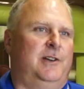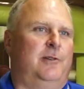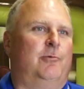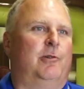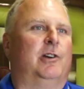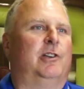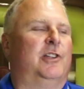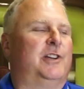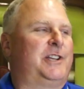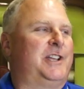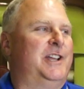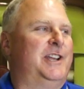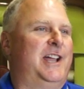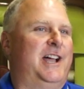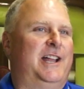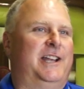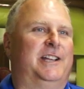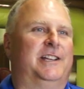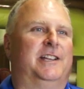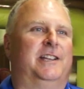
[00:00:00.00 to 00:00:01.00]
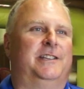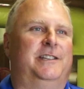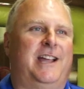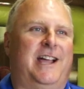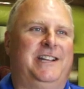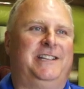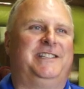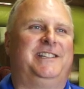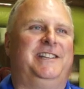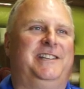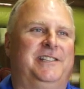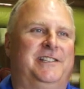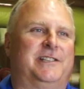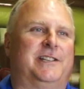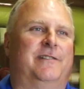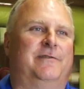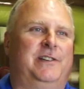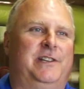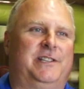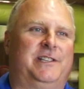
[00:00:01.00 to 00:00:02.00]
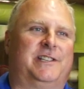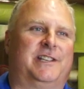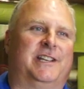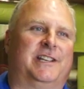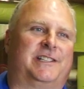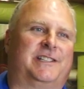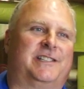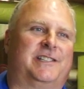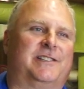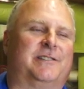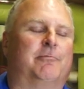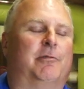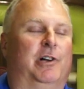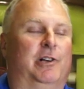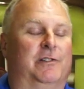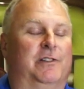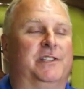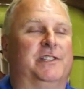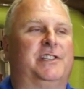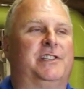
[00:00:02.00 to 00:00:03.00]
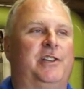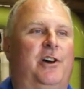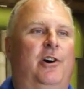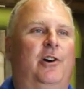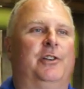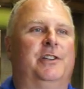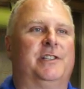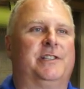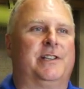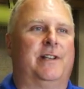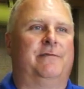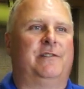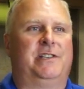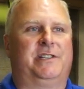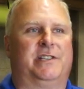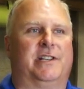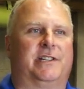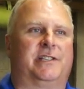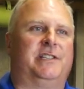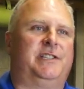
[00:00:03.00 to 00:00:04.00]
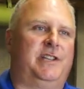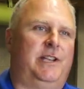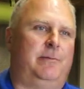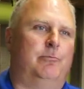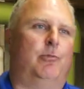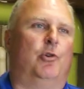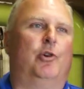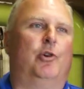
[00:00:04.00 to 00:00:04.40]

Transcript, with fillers: We're looking at a 1976, well, installed in 76 steam